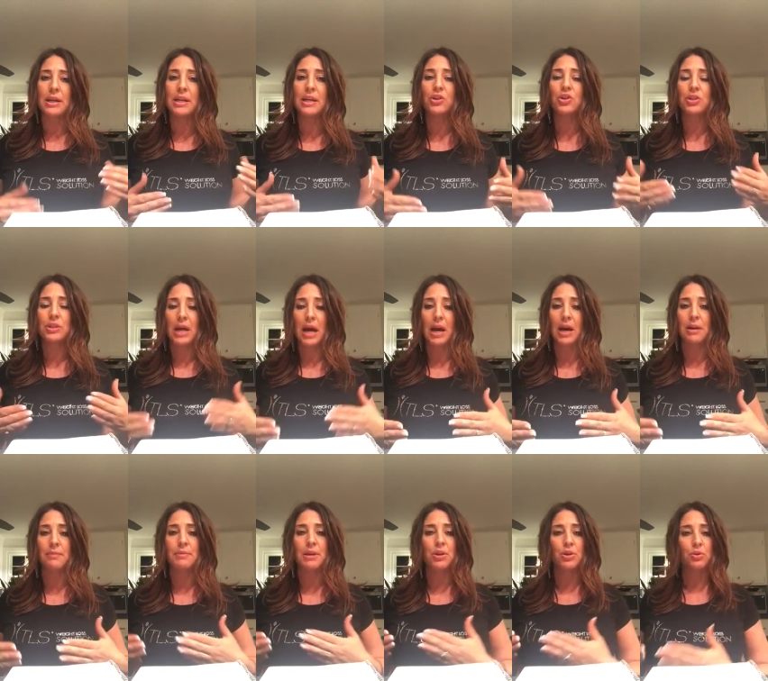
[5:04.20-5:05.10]
each
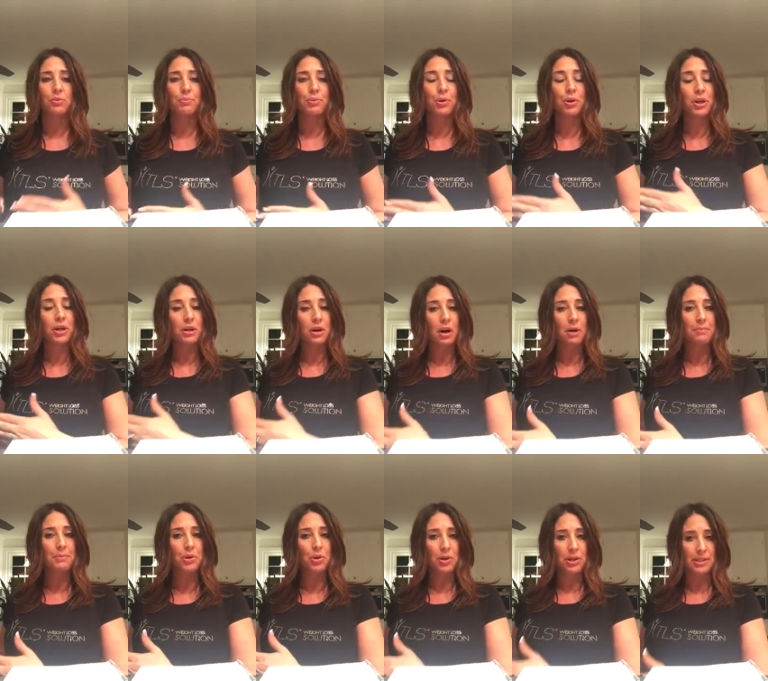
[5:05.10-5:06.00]
time that you're putting
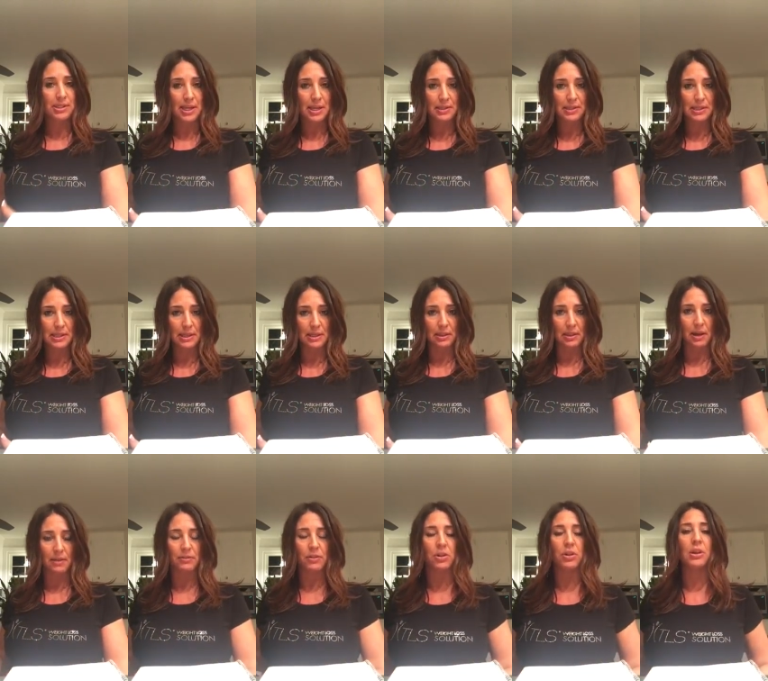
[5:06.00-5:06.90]
up your intensity
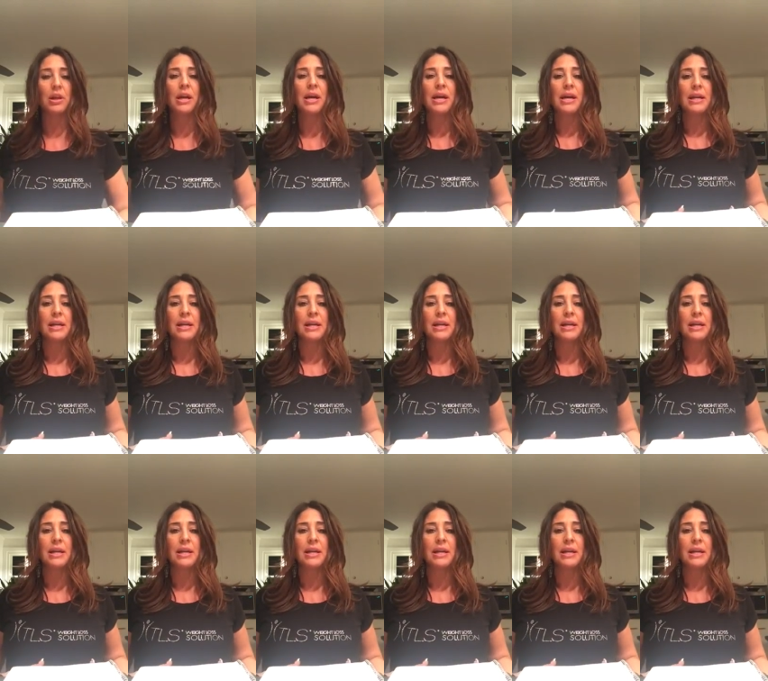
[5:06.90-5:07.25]
level